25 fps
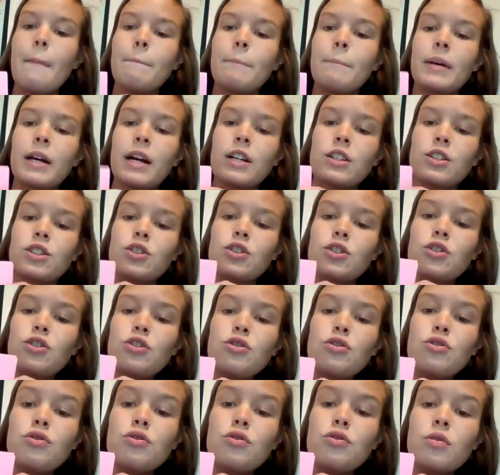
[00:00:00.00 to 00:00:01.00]
because
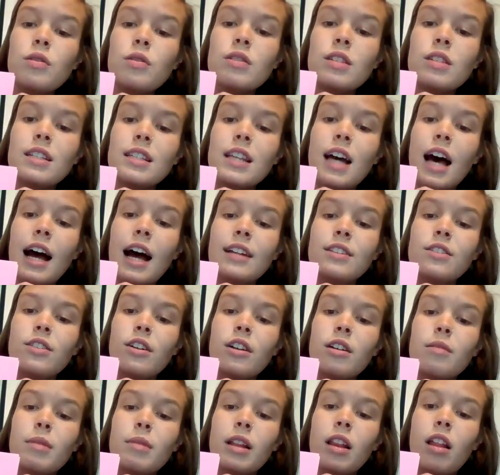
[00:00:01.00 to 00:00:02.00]
2 of the sides are
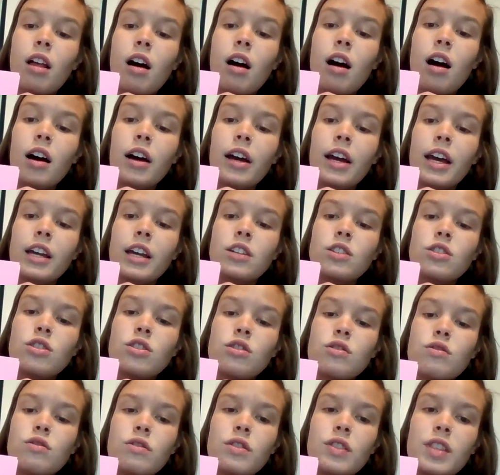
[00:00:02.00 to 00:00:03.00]
going to be long and
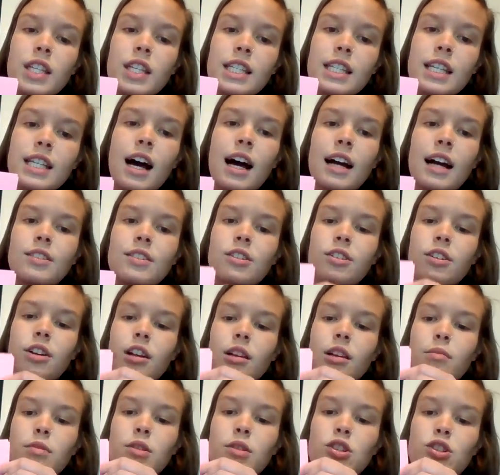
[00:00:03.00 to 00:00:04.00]
2 of the sides are
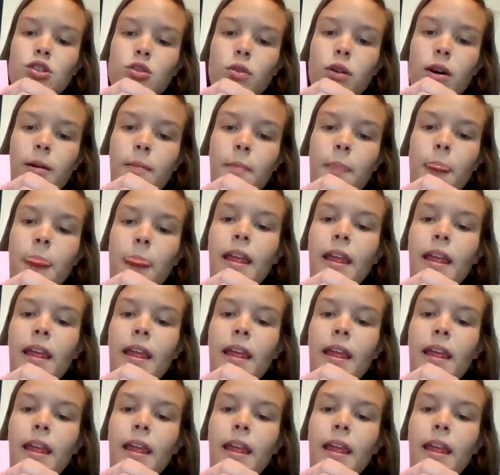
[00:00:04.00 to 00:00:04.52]
going to be short.